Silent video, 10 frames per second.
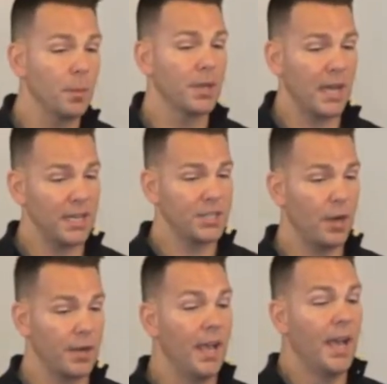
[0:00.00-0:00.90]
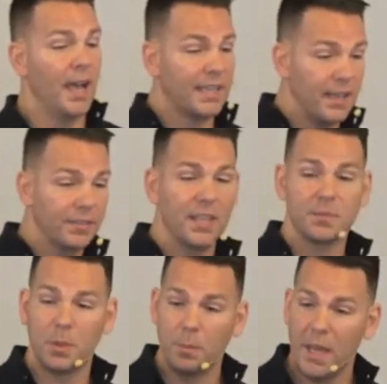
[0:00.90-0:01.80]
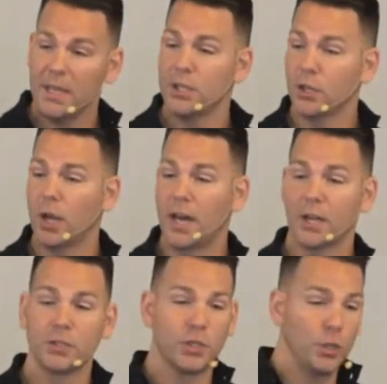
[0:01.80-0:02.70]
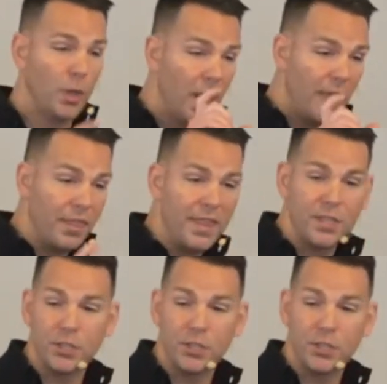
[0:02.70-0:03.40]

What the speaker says: kind of charity. A gift has been made in your honor to this